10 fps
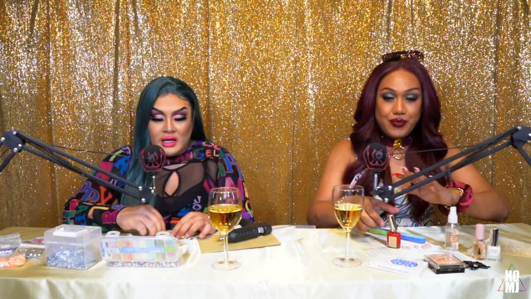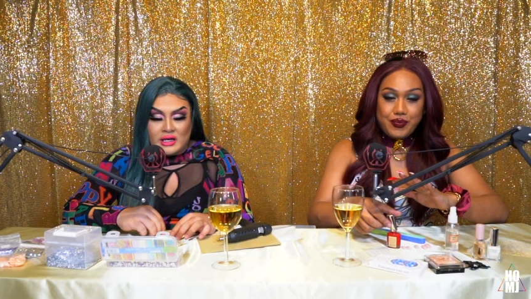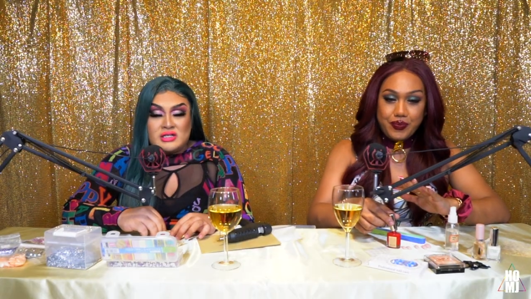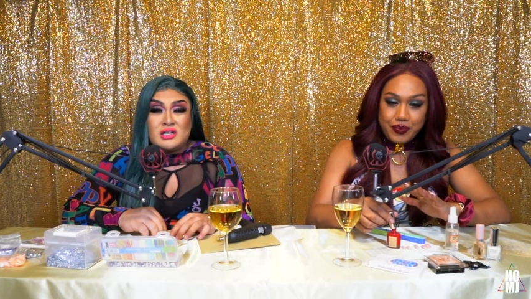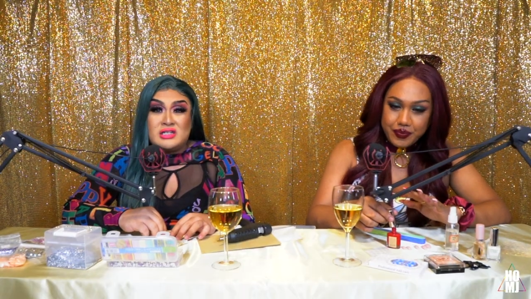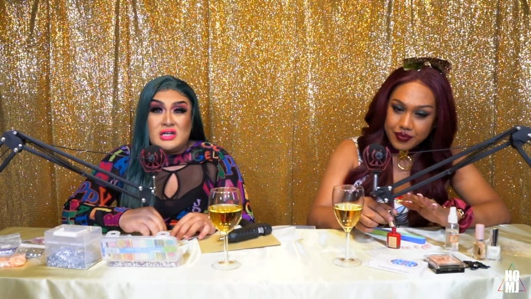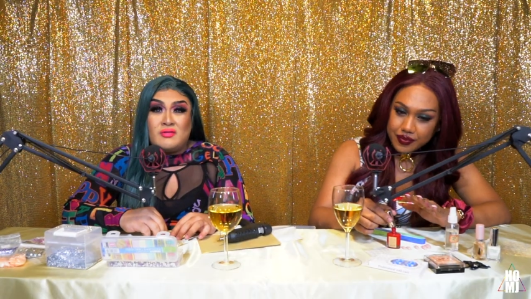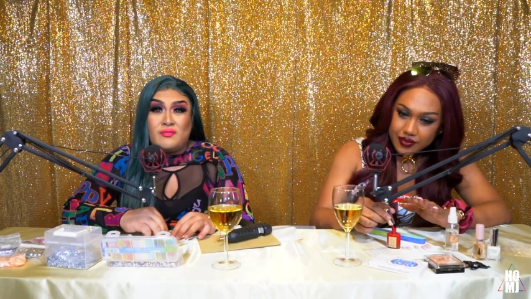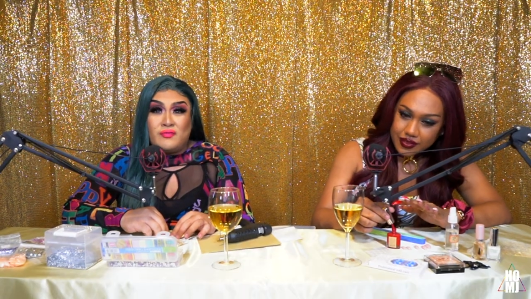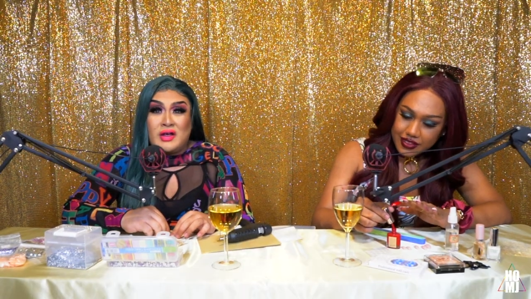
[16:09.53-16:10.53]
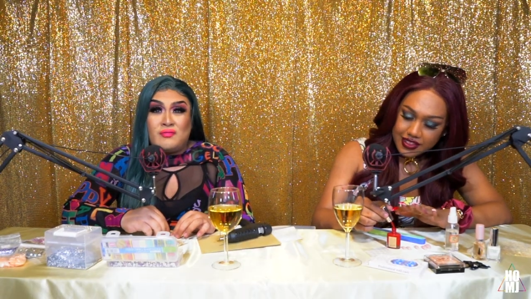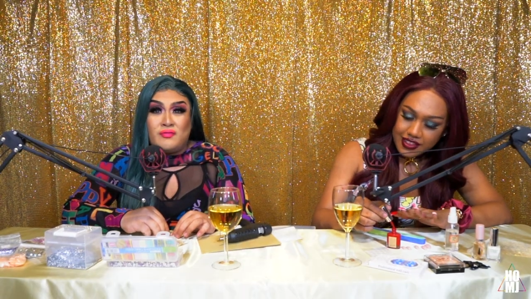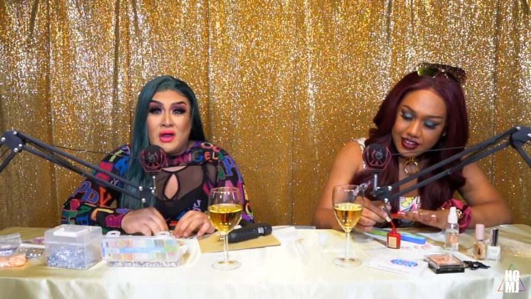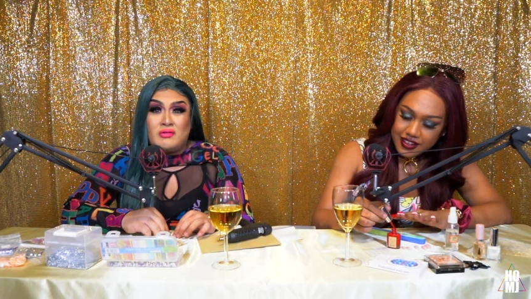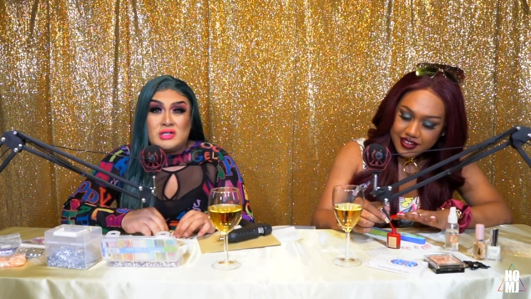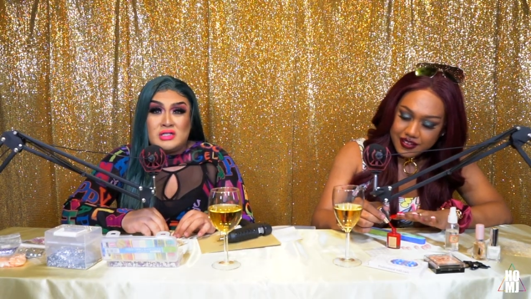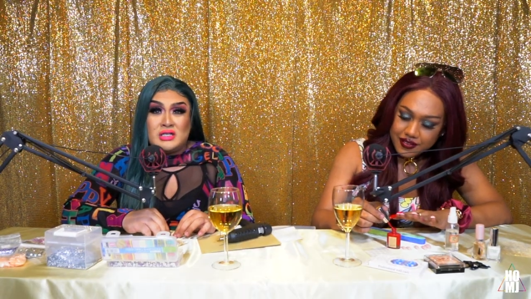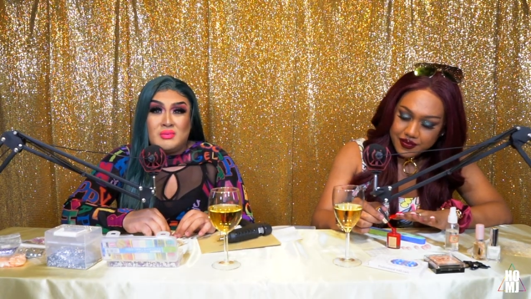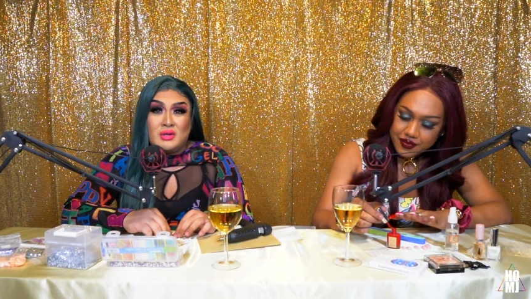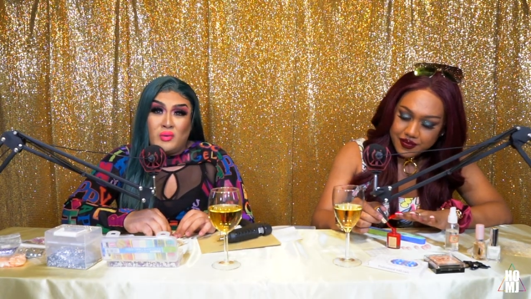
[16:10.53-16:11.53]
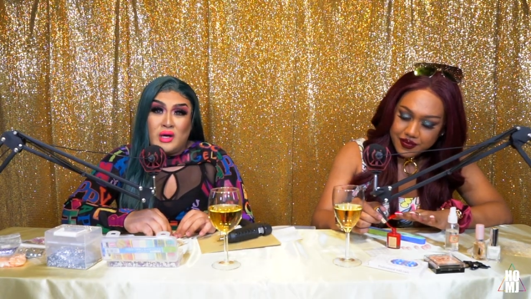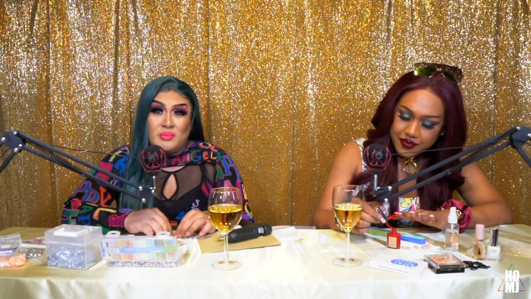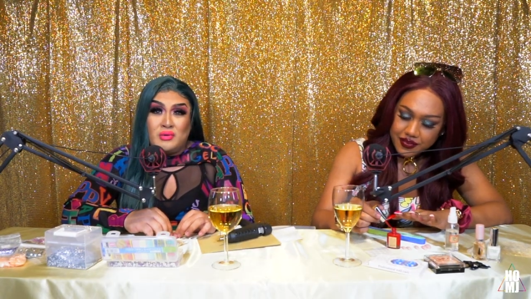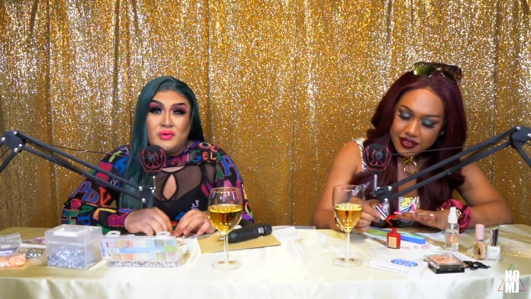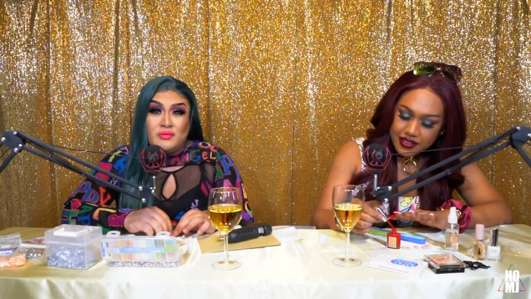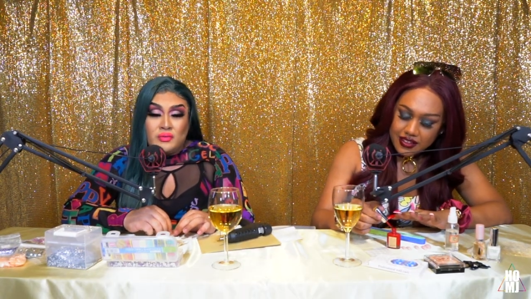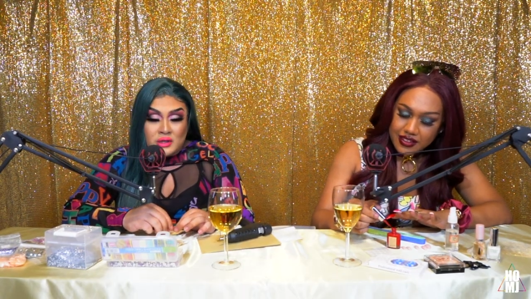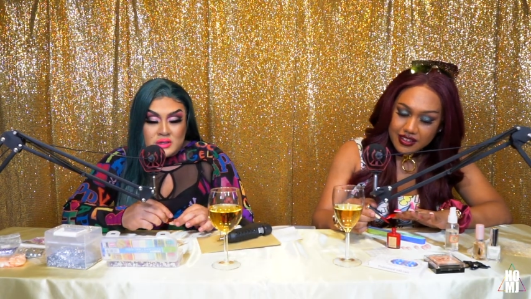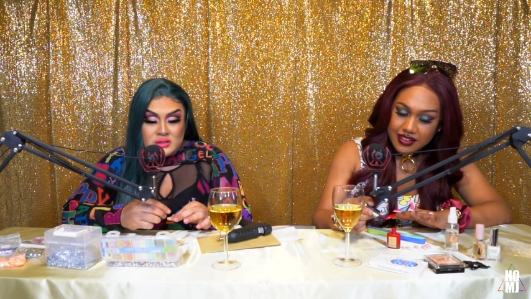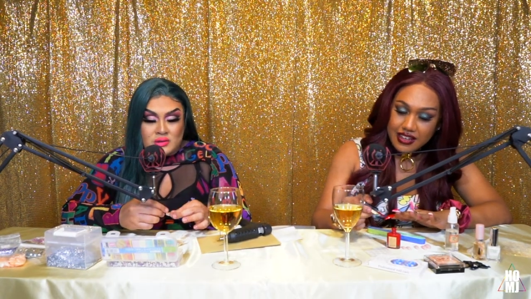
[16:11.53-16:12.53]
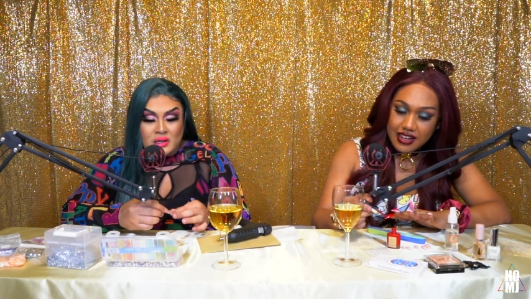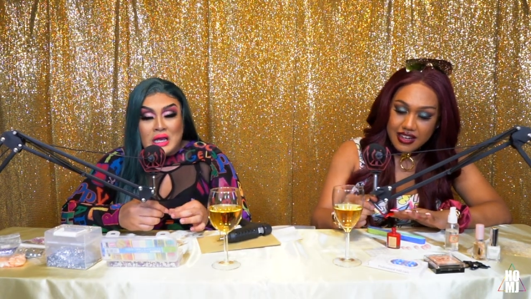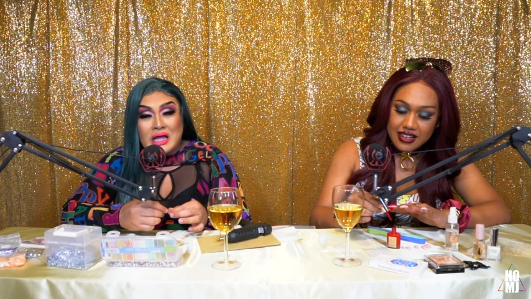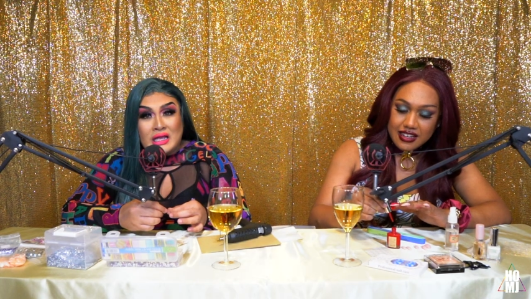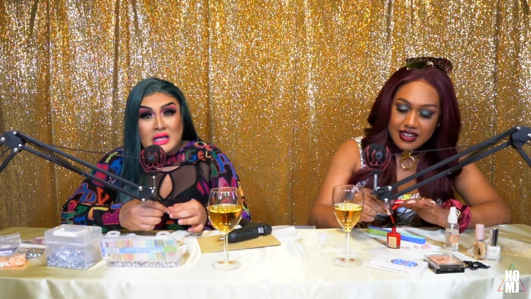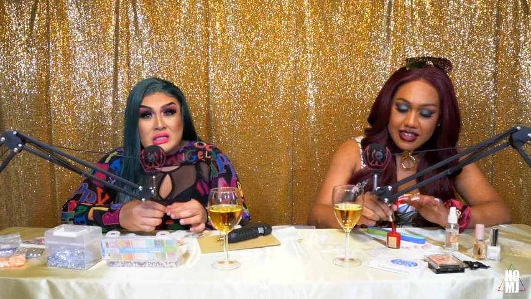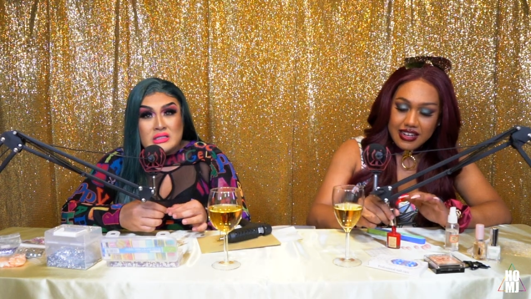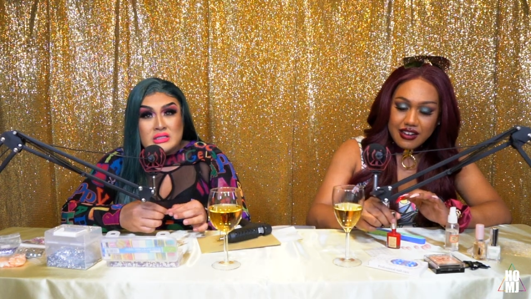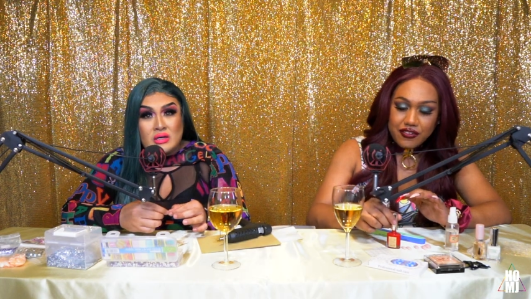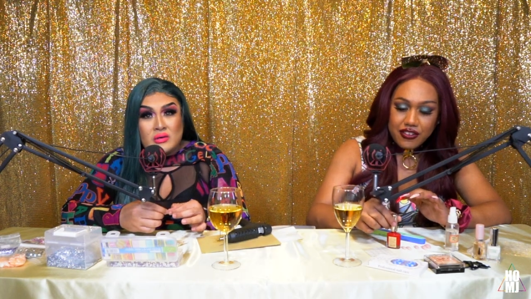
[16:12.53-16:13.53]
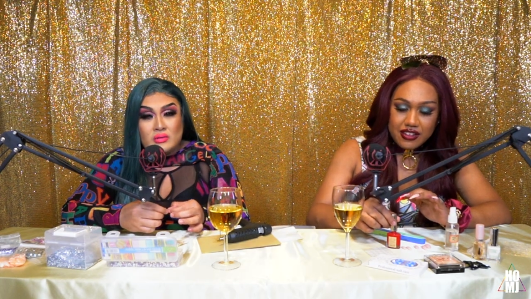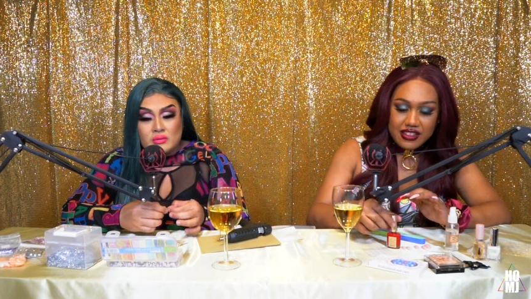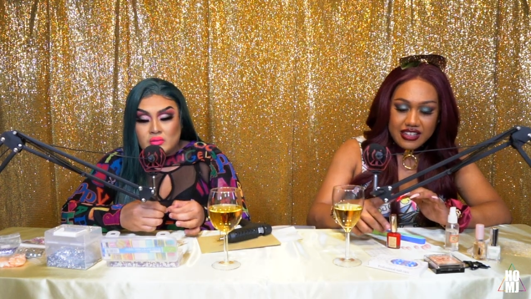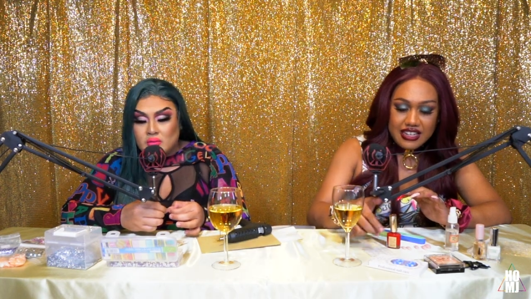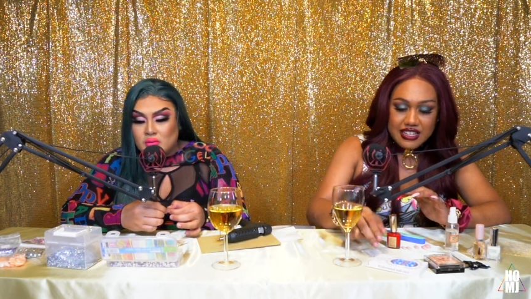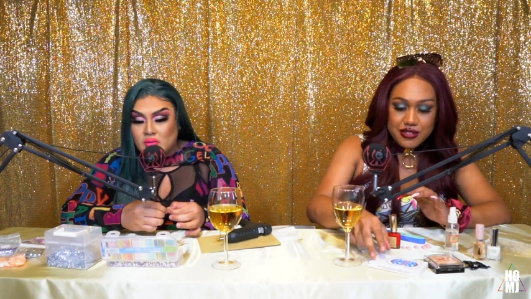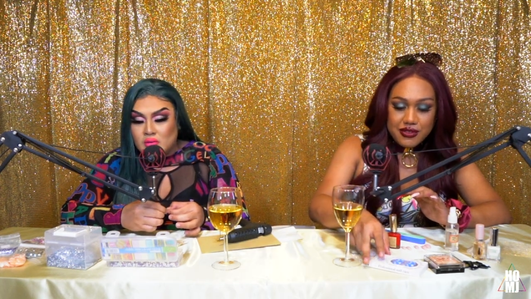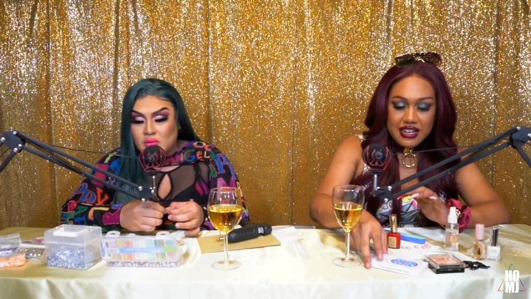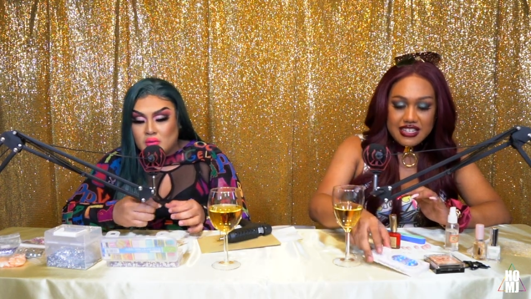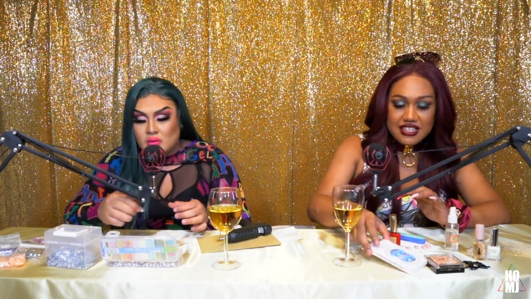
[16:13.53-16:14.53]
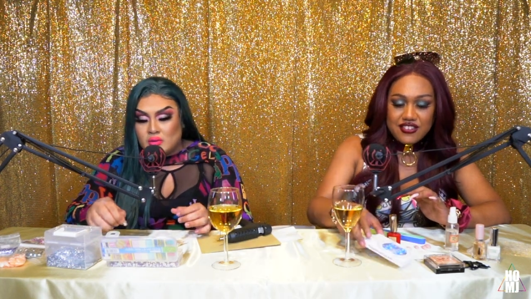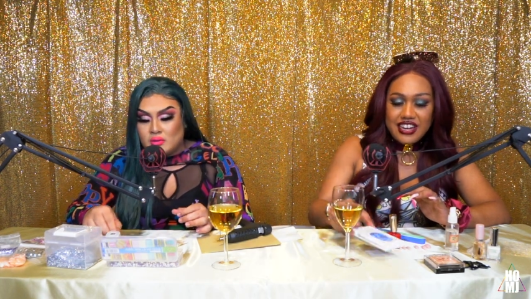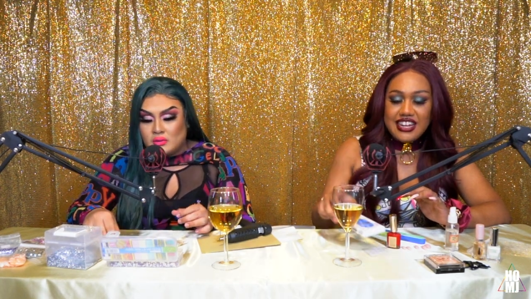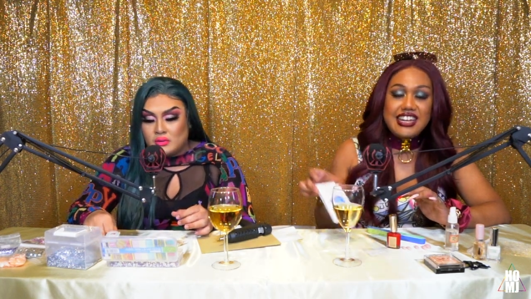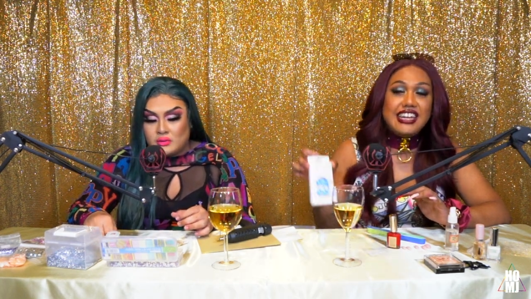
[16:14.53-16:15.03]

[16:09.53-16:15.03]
Speaker 1: And actually can try and find very cheap and quite beautiful ones yeah. online. Like so. for
Speaker 2: these ones right